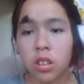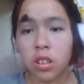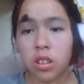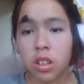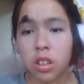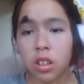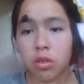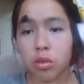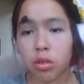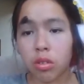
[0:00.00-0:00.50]

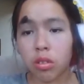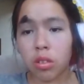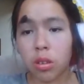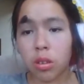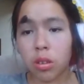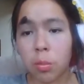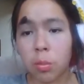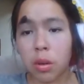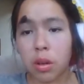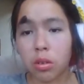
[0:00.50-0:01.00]
The truth
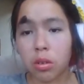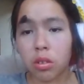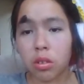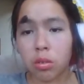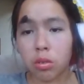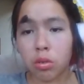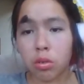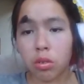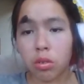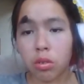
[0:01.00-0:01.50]
about
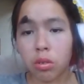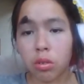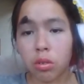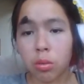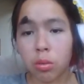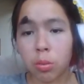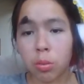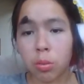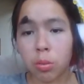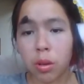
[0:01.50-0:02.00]

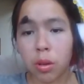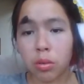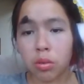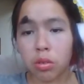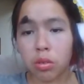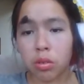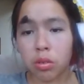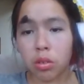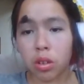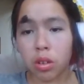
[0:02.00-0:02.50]

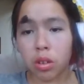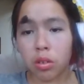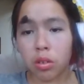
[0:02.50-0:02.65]
Slenderman.